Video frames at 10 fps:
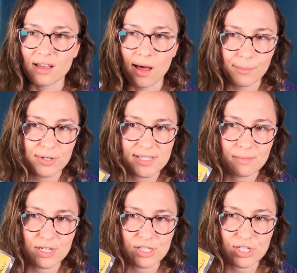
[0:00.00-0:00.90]

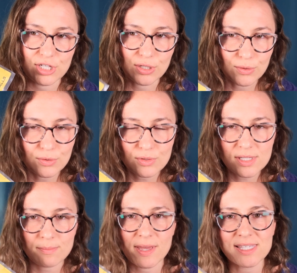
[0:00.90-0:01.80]
cumbersome to
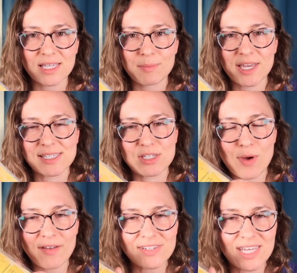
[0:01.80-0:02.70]
use, basically because you
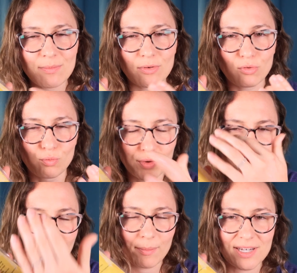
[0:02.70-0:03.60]
have to keep
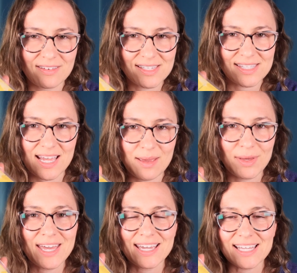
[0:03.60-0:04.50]
coming to the same
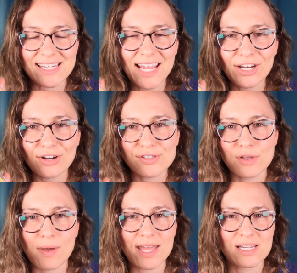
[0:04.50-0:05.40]
container, so
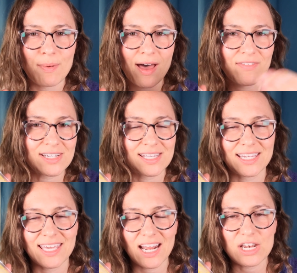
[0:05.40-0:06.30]
you end up having to
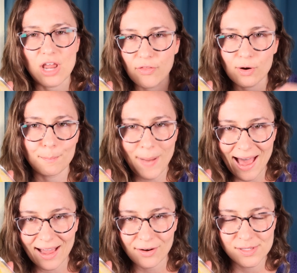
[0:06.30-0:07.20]
like get another
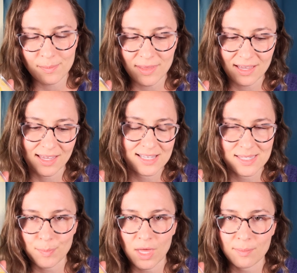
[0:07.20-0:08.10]
bag or something, like a
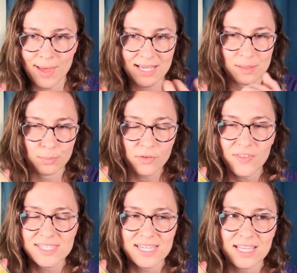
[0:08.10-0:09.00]
Ziploc bag to put
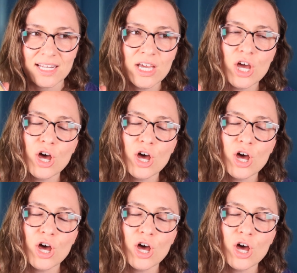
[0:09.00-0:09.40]
this in.